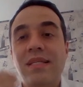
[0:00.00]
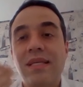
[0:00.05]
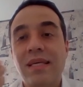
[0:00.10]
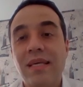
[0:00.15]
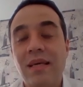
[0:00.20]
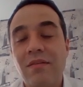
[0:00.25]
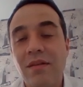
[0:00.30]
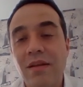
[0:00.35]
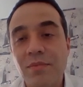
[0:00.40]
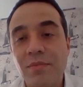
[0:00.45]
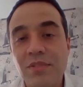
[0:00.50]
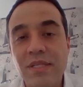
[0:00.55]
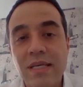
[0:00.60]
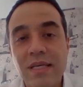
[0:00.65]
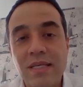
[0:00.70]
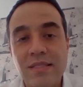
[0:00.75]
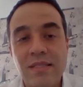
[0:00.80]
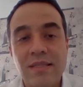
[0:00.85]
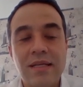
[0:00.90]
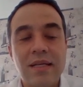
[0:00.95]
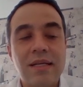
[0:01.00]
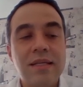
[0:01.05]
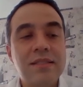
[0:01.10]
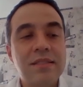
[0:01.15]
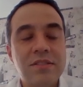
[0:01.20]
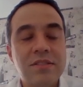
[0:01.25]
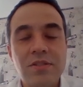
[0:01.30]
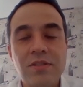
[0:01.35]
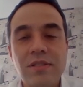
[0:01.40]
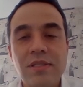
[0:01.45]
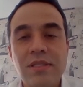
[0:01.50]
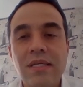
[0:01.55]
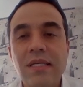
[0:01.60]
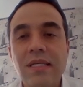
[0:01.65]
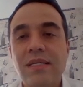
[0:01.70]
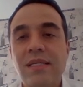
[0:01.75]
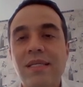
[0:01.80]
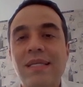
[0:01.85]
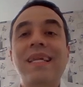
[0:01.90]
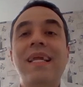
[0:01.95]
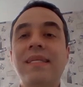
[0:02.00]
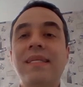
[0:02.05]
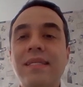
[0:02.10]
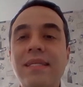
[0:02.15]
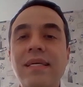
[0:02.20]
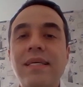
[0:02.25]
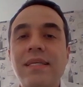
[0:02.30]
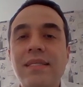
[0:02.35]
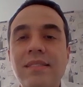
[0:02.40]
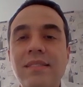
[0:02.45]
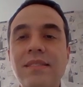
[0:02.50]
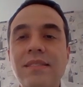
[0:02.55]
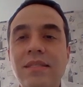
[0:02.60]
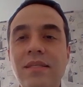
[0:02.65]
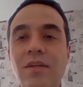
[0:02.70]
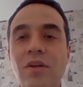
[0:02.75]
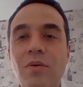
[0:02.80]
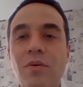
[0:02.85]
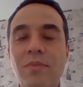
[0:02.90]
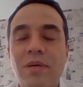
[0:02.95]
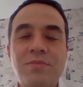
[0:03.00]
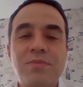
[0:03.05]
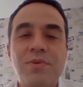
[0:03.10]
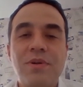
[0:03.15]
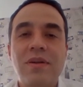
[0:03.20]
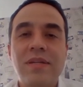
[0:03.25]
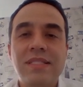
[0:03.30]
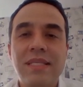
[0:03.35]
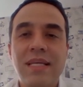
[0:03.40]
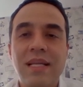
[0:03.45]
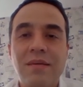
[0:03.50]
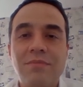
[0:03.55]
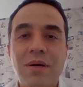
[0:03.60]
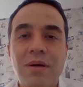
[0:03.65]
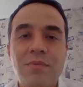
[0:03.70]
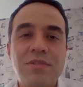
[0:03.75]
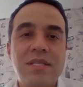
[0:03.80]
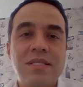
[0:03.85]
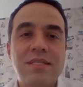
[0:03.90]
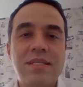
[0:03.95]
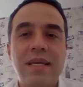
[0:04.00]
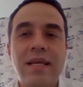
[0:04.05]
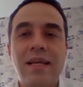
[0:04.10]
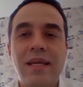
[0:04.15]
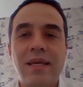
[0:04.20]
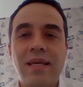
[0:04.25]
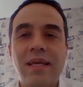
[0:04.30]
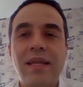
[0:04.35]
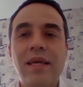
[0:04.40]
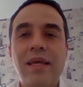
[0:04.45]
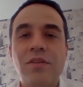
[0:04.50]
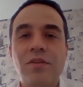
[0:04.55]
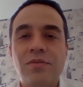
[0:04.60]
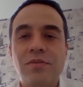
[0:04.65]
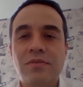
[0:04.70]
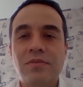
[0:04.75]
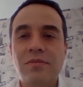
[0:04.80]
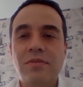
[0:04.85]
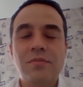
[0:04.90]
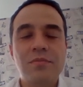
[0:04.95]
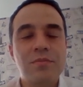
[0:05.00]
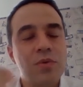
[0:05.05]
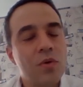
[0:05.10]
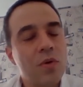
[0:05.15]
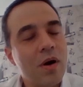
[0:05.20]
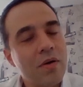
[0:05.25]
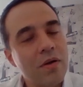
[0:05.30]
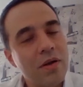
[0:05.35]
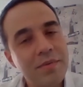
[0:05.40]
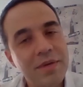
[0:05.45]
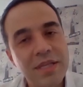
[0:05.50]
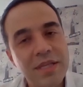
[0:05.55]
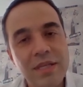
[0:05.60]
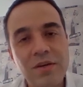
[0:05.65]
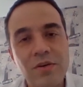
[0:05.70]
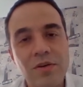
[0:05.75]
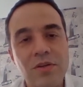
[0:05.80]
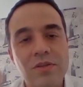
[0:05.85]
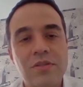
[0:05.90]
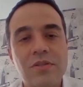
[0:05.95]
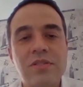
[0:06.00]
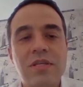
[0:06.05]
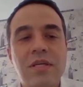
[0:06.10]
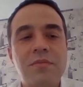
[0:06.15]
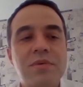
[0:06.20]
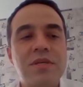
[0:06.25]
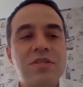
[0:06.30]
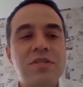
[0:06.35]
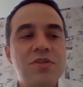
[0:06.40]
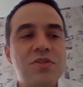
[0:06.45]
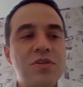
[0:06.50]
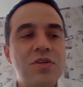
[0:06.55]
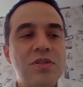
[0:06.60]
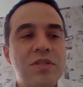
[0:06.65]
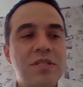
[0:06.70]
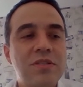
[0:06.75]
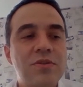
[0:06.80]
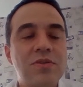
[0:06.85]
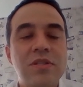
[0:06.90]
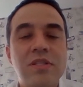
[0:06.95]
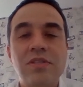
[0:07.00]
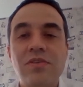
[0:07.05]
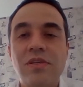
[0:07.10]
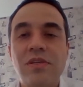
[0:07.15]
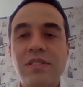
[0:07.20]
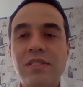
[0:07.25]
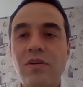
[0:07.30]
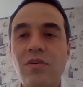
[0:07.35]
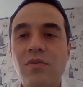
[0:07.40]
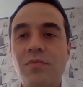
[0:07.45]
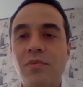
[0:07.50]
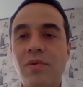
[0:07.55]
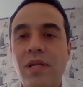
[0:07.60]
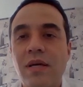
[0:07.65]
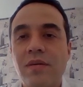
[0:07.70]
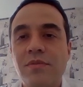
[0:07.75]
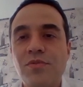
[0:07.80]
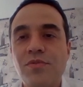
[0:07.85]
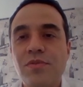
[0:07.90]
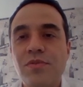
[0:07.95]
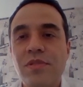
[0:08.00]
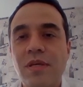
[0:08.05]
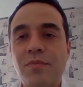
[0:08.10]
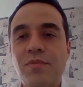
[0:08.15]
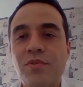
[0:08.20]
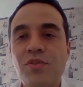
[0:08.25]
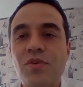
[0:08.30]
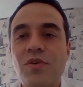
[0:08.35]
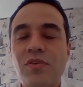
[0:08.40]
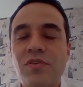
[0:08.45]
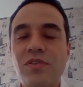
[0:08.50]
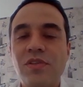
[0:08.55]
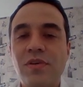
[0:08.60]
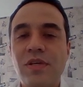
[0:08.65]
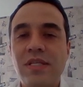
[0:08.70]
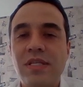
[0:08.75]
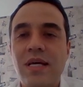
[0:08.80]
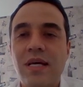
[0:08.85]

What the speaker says: And we have to reduce the difficulties or obstacles for the